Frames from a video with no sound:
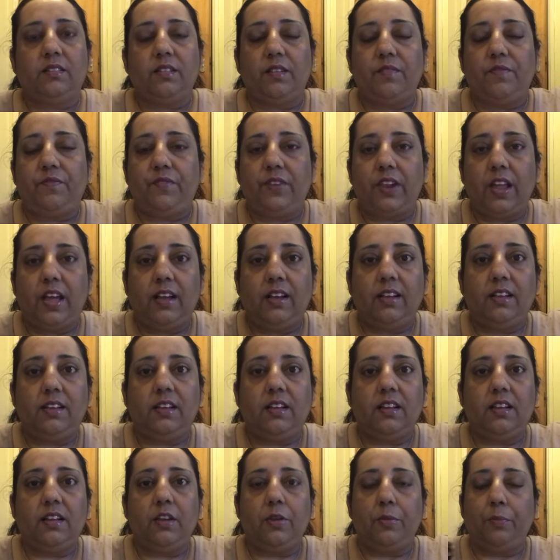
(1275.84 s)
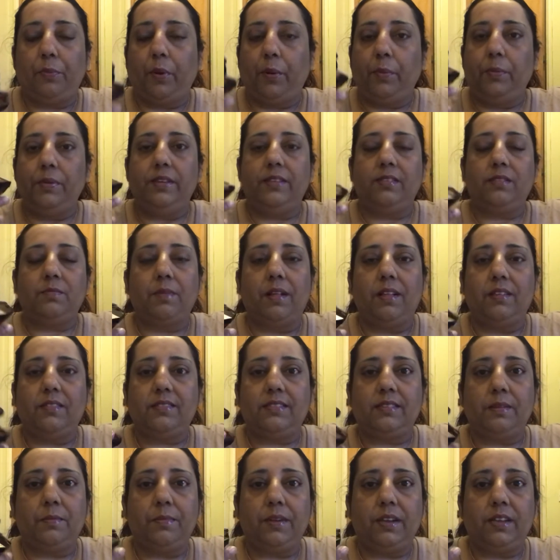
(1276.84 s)
flanker, it probably smells
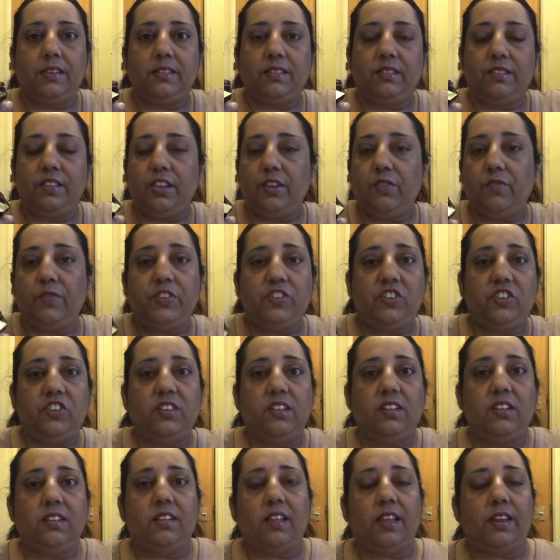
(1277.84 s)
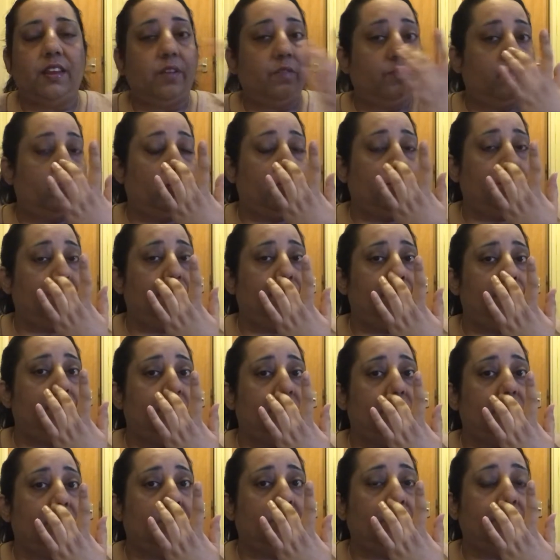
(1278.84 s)
similar to the original, and I've got the
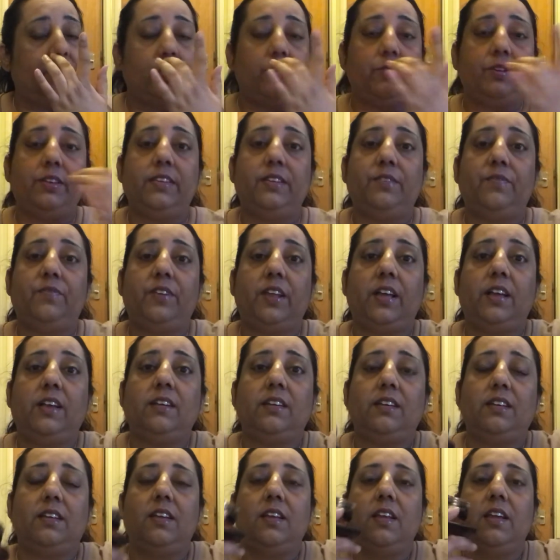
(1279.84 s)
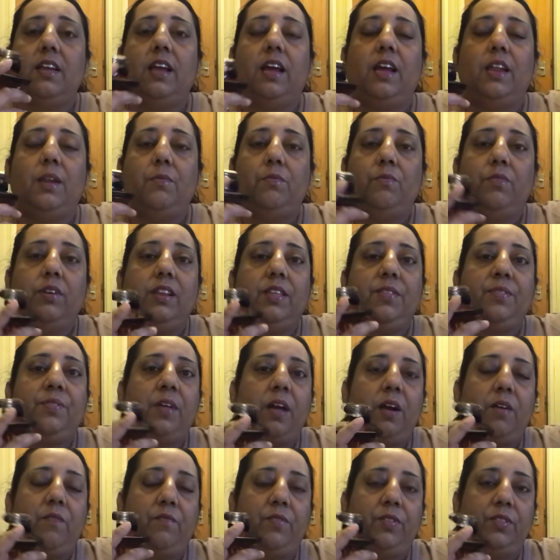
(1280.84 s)
original. I don't need a flanker, and I'm really
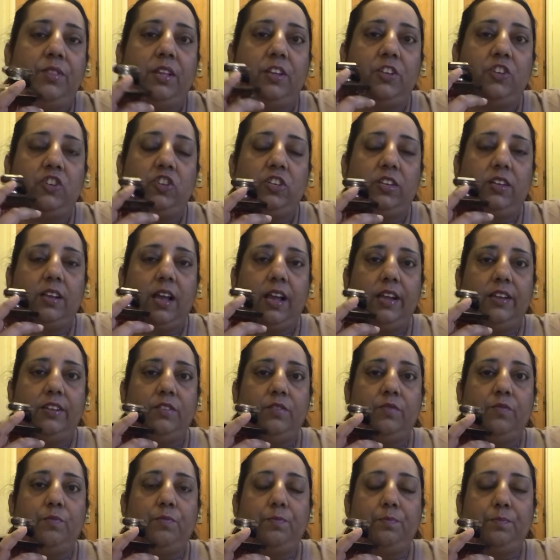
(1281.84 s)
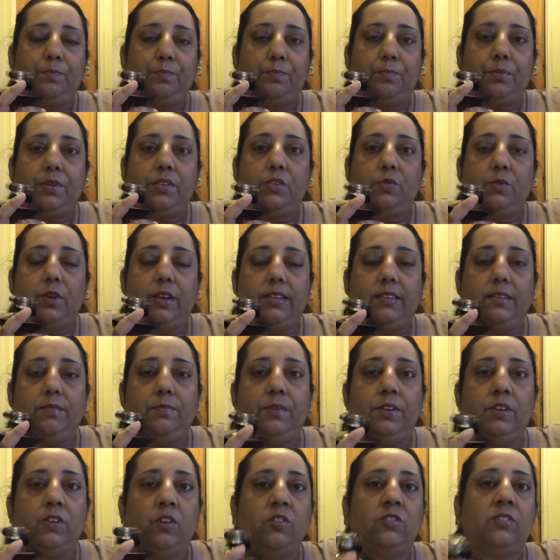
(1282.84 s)
thankful that she kind of persuaded
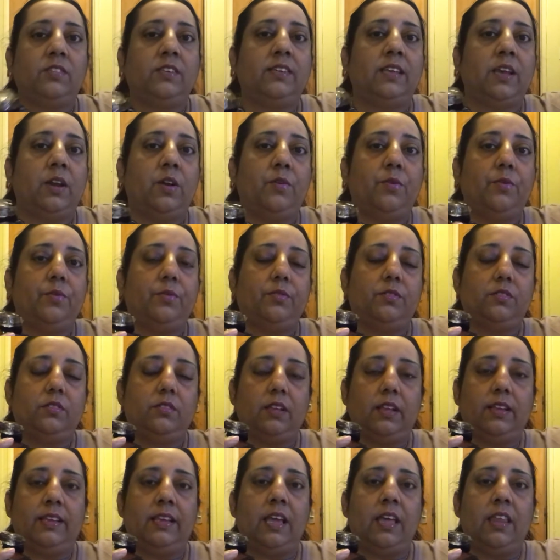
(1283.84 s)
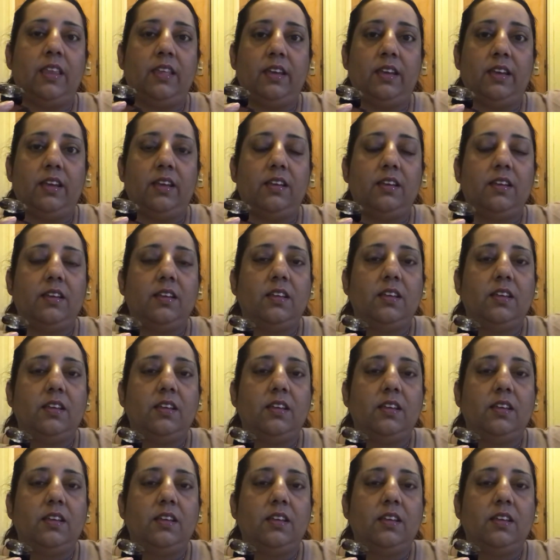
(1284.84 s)
me not to go and get it.